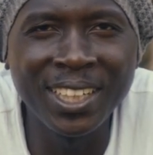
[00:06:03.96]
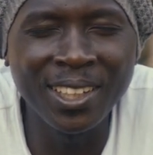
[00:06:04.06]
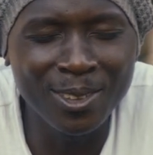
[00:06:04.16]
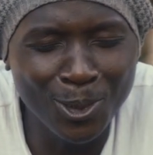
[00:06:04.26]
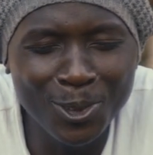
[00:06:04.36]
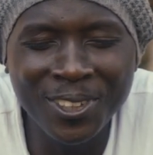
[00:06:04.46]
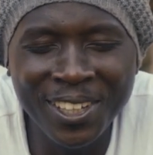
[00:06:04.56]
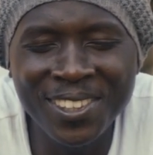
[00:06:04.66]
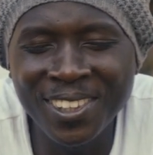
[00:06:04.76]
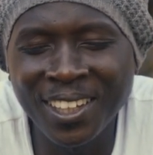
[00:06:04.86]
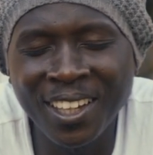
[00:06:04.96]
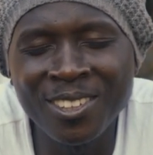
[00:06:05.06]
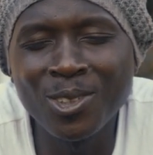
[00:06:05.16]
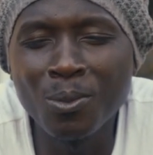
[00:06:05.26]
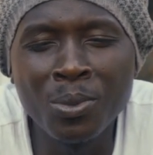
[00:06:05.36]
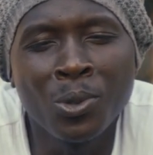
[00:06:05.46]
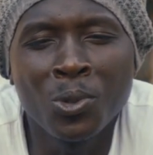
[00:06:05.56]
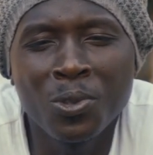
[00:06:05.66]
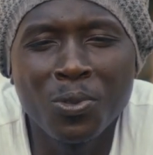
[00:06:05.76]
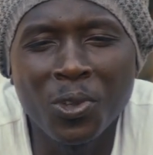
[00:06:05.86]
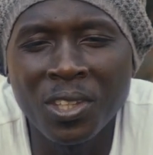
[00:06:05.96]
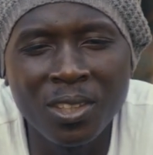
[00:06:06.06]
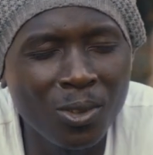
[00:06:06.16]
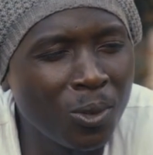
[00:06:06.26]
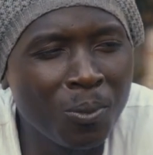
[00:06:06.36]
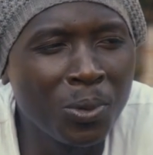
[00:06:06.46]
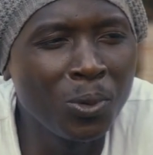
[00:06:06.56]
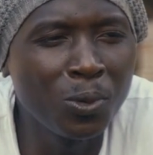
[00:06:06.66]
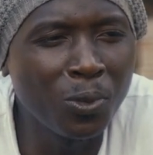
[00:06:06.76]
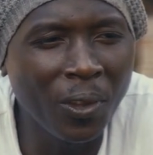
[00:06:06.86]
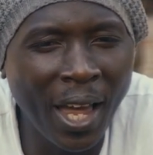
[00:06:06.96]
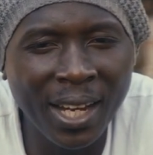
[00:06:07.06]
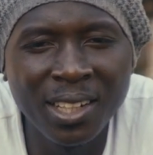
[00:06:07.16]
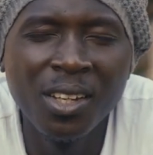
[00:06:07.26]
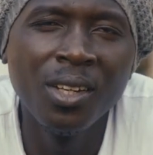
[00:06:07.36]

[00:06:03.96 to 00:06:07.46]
there's no such thing as you're built for this or you're built for that.